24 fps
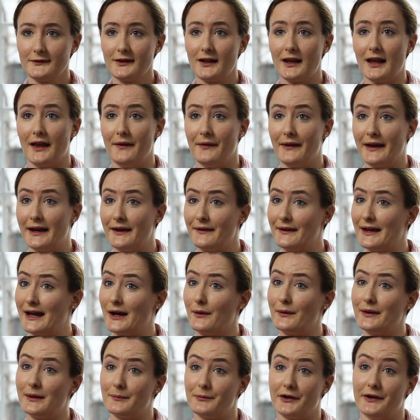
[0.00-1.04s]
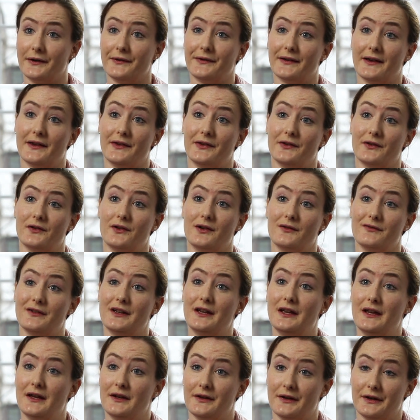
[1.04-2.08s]
And they are now in the process of
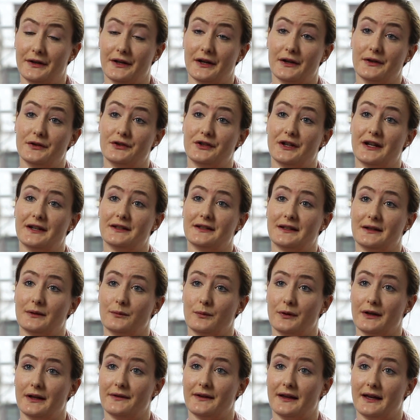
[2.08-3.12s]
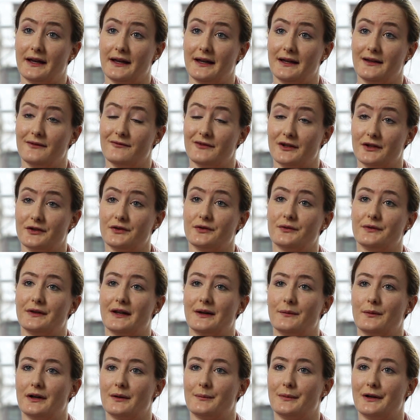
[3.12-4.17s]
negotiating with a virtual
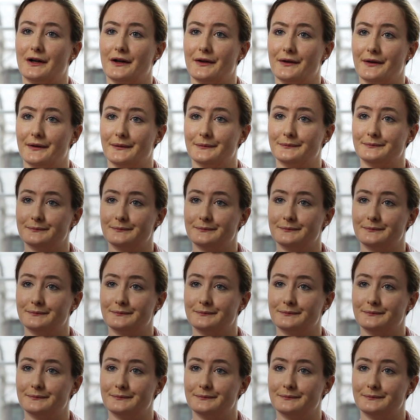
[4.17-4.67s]
network partner.